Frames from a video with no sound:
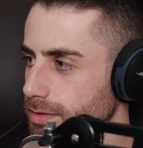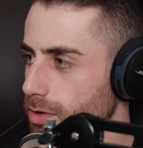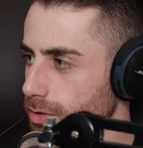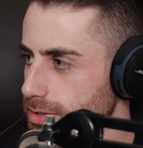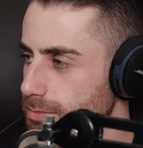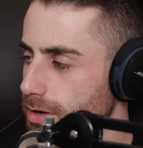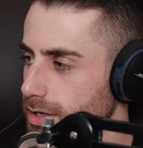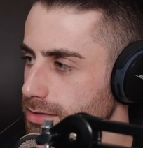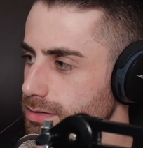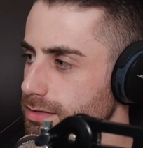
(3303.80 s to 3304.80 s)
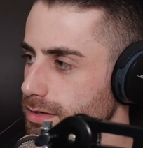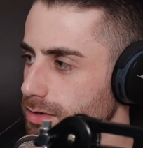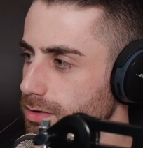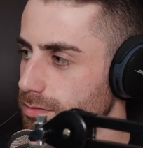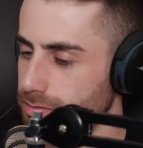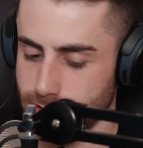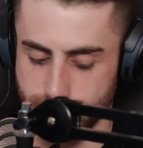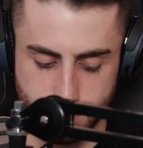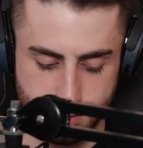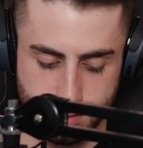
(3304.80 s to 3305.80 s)
You've occupied a lot of
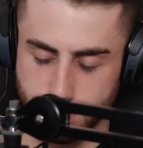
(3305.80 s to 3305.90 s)
the.